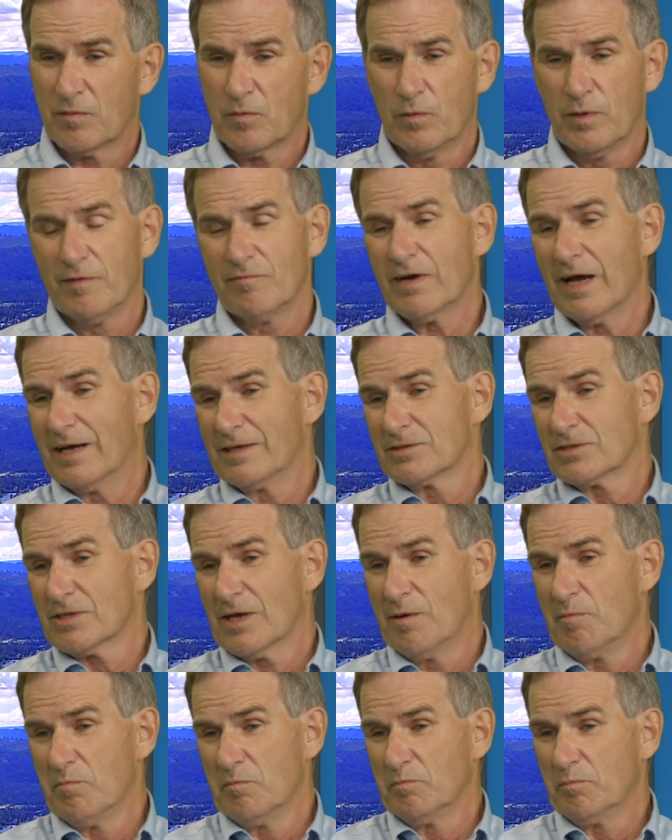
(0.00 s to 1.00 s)
We've got
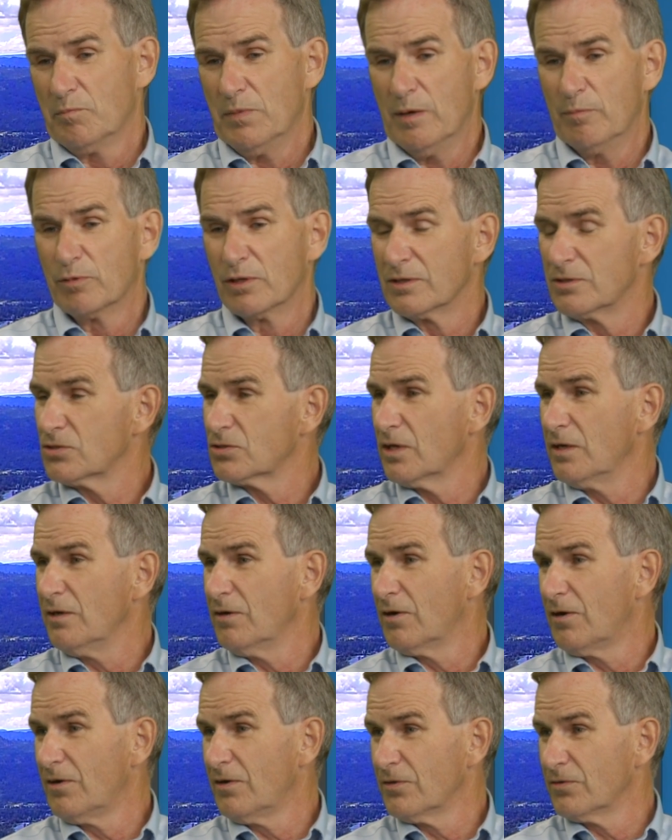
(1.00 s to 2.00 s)
some people in City
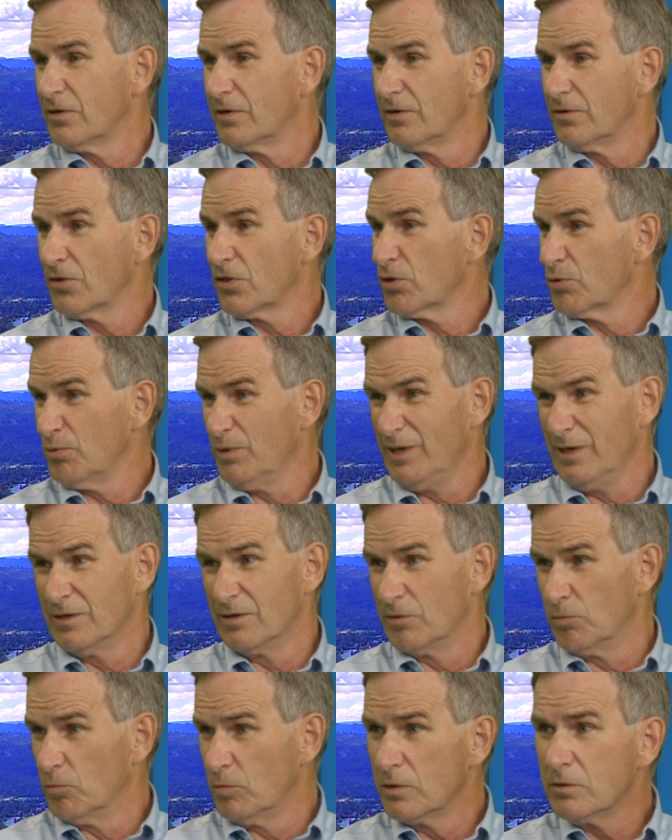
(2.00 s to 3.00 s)
Hall that are three in a
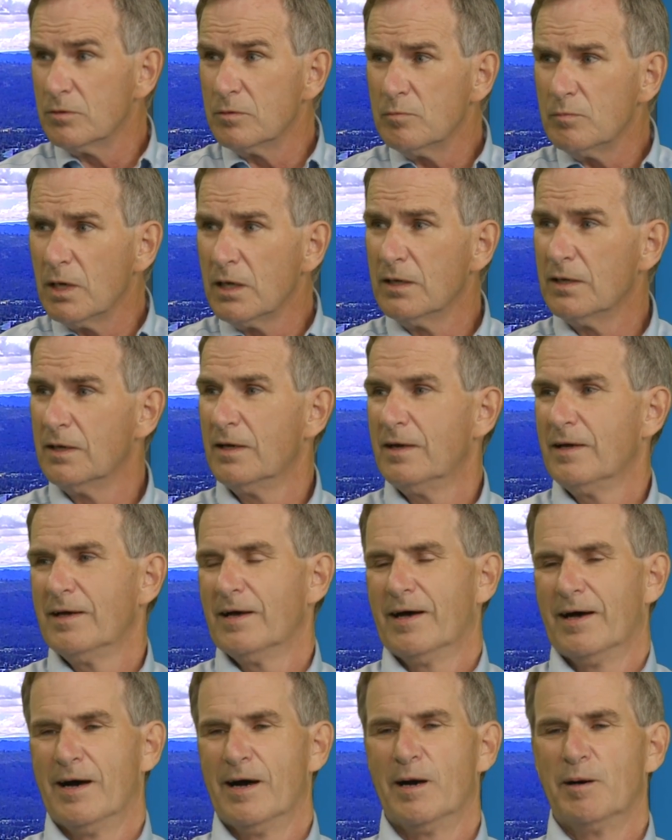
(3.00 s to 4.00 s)
room,
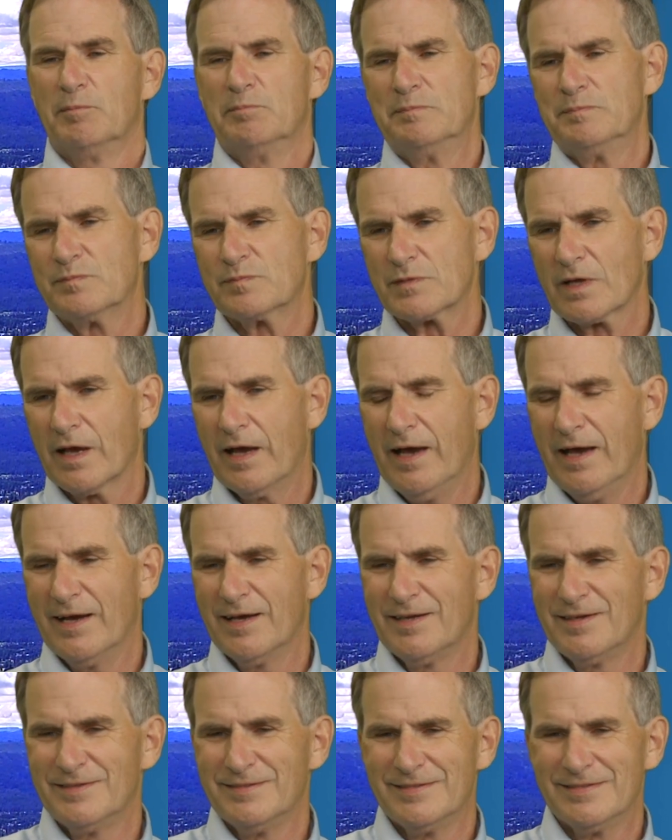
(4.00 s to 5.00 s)
um,
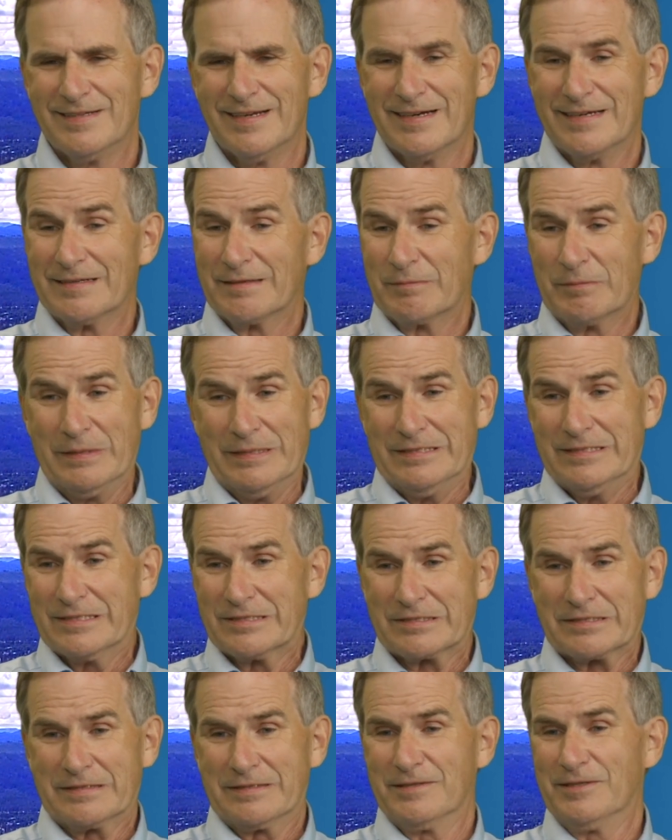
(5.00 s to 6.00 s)
and uh, we
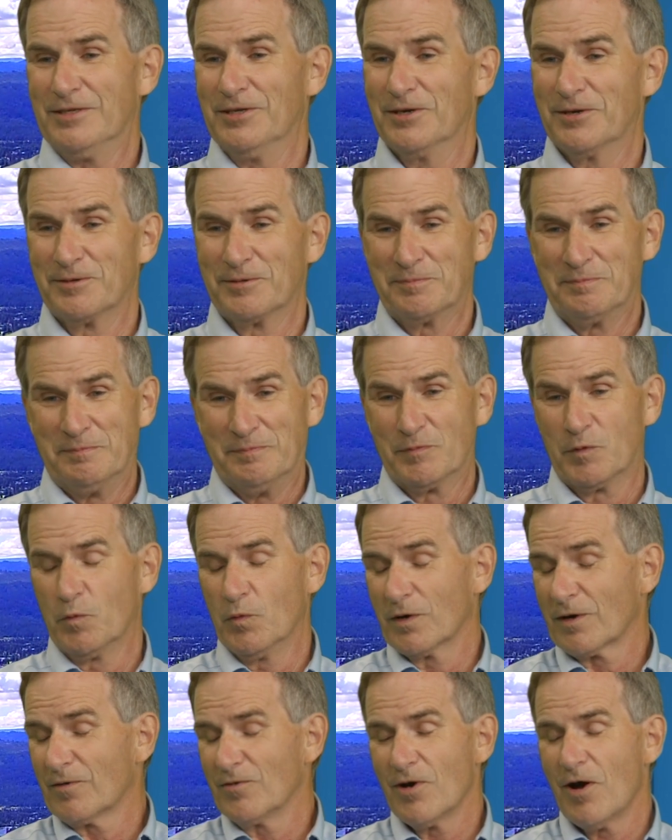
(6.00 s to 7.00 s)
just, you know,
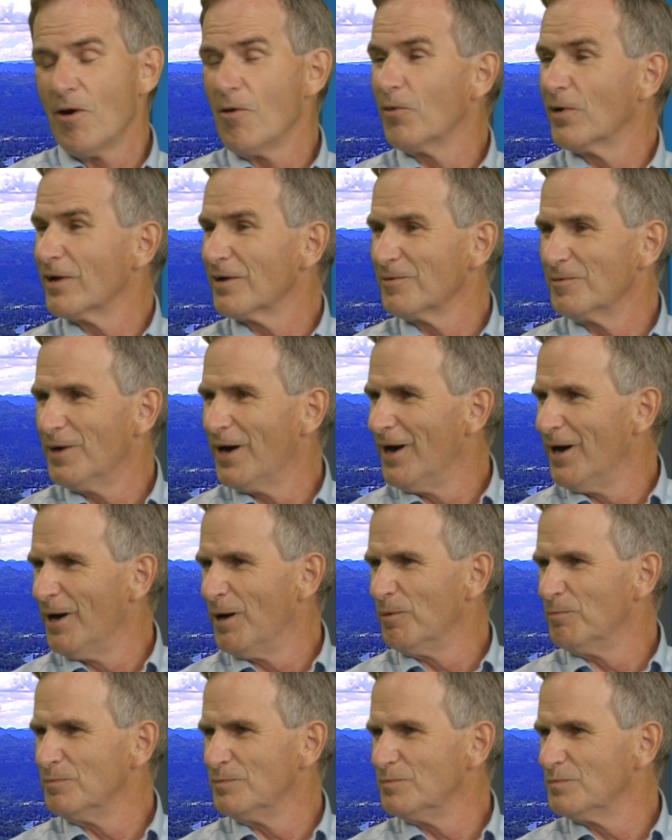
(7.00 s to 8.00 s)
we're growing
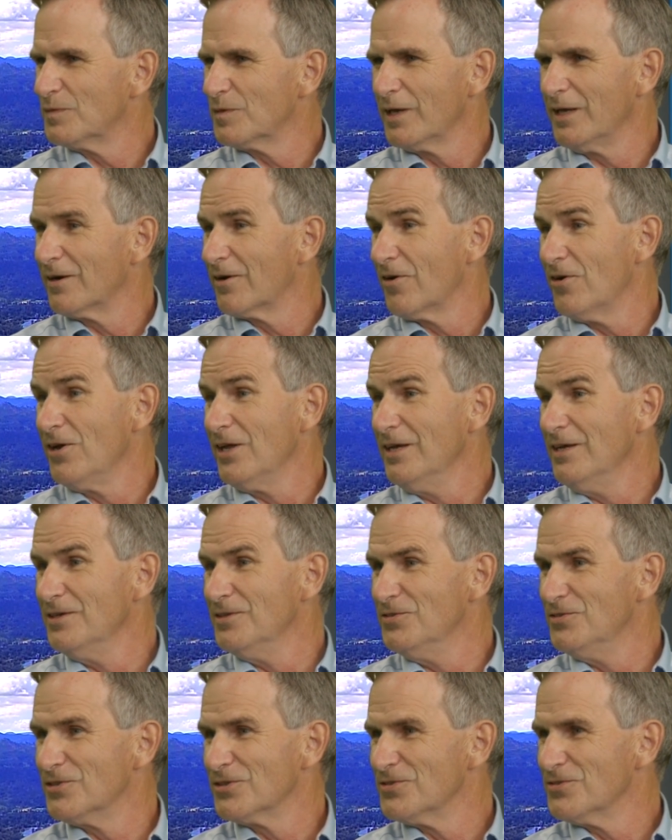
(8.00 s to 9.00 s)
um, in our
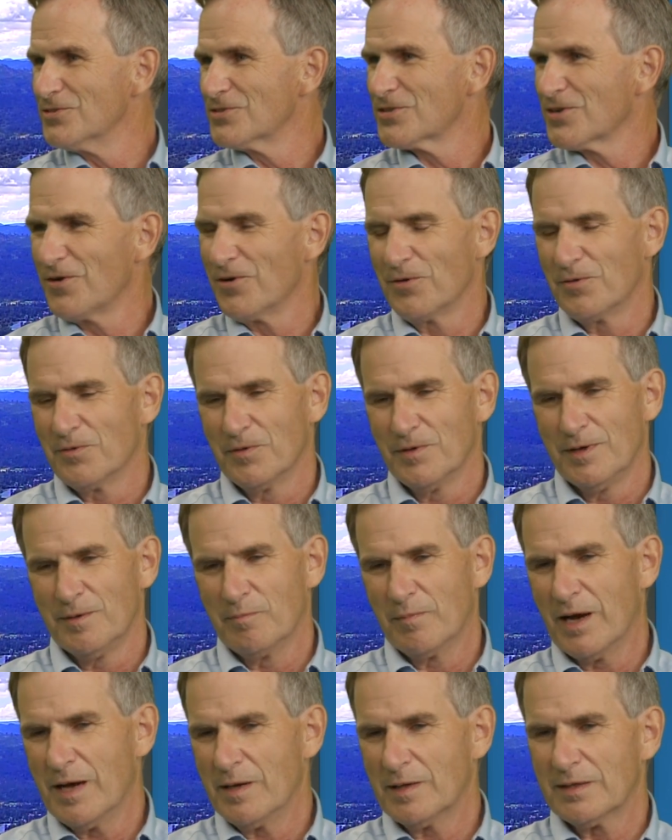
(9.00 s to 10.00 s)
needs, and so it
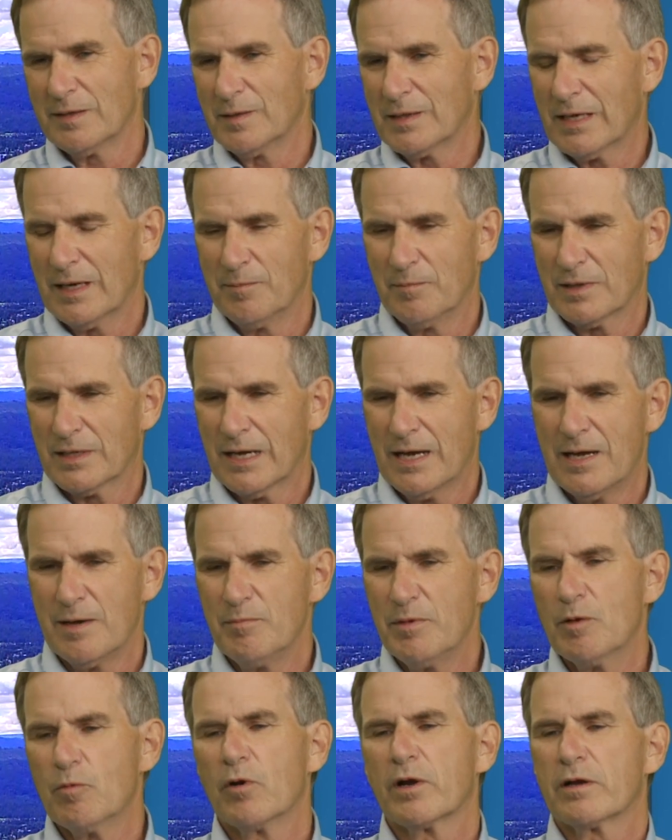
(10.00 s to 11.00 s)
might kind of
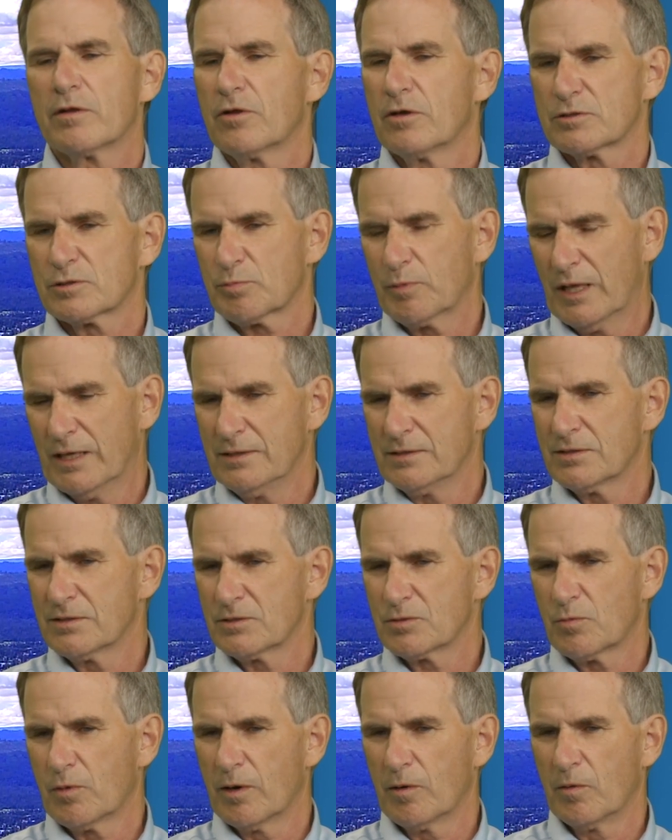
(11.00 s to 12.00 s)
be one of those places
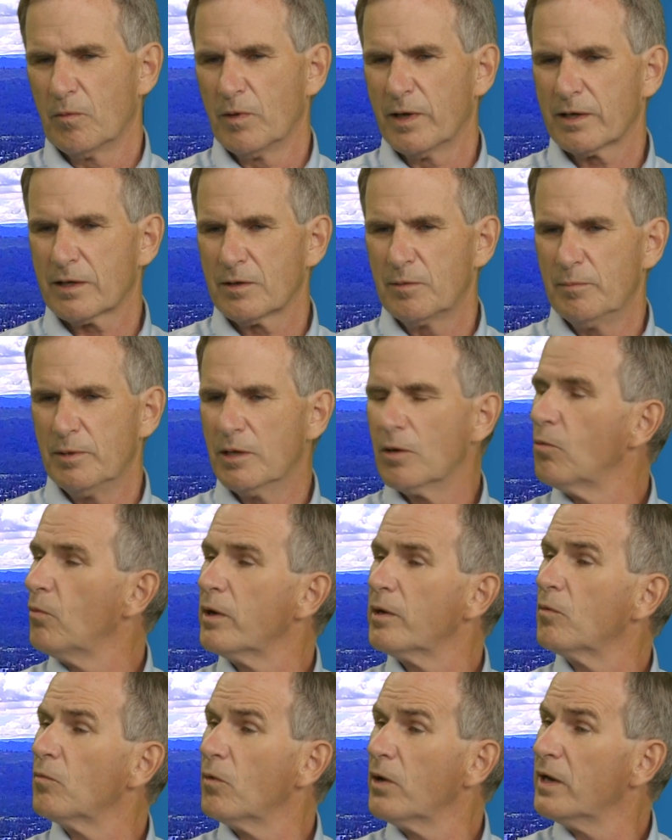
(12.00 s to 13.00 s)
where it could be a
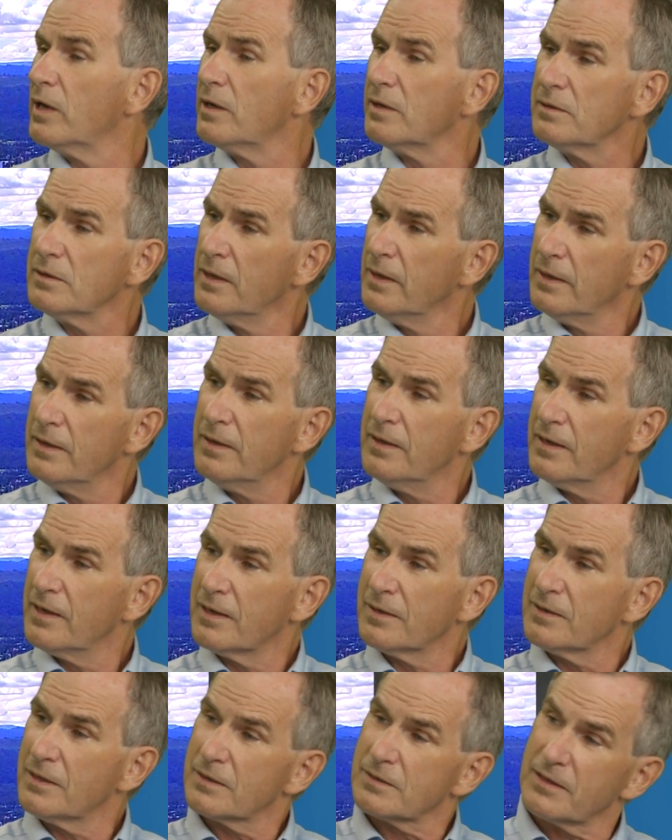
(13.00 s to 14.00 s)
win-win
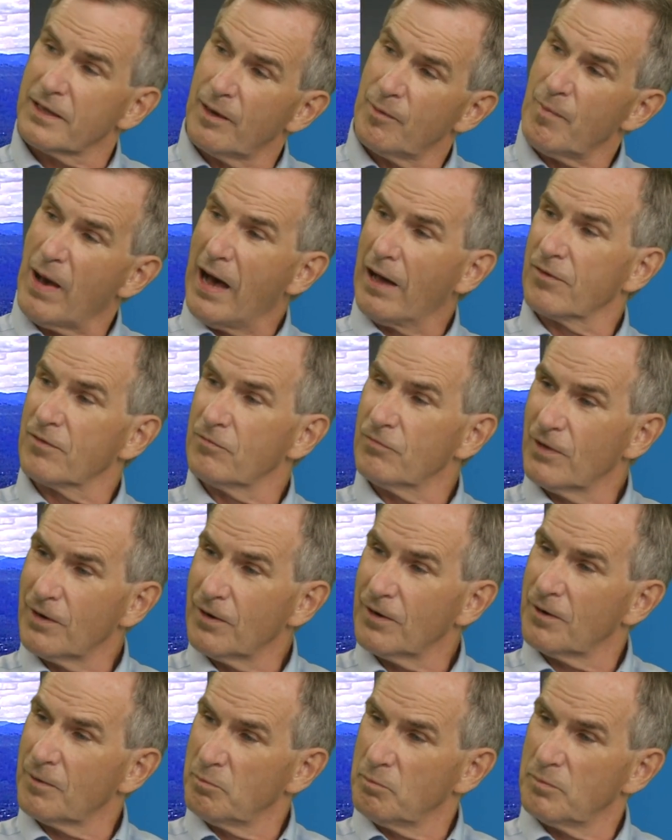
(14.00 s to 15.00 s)
and get them out of their